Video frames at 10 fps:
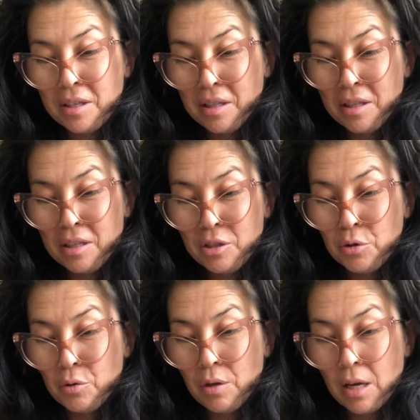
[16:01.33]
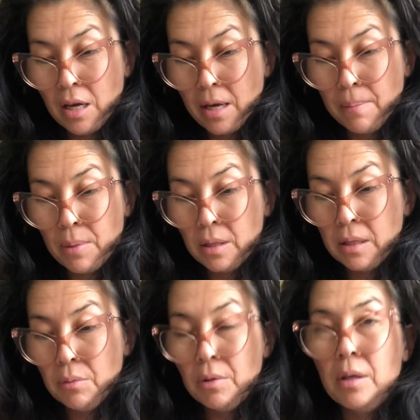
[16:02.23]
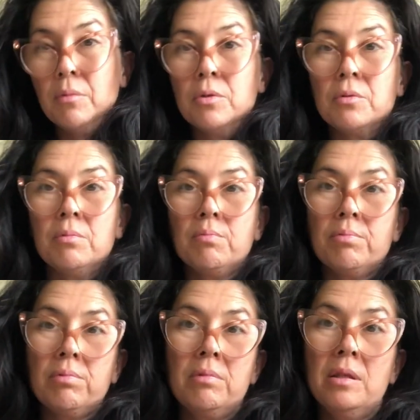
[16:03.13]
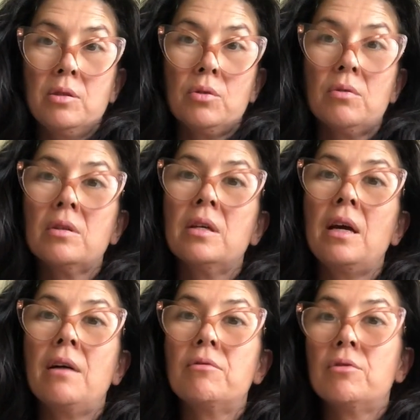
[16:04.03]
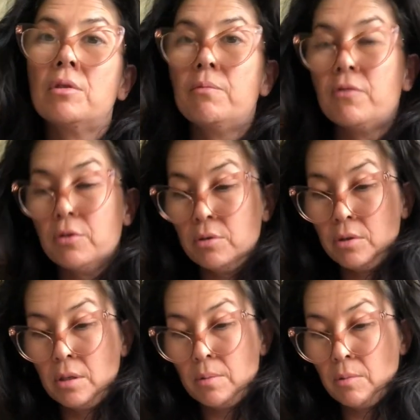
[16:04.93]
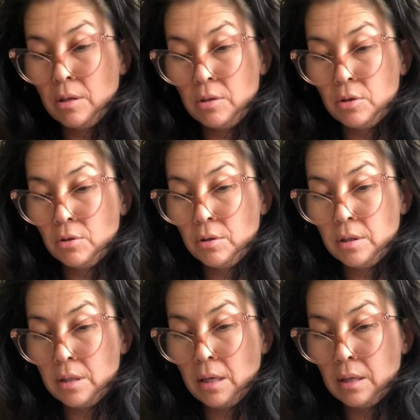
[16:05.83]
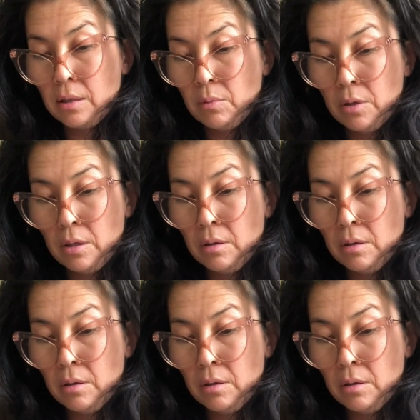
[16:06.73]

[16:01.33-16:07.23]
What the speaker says: in the July monthly reading, which will be shortly after the 1st. I'm not sure exactly when.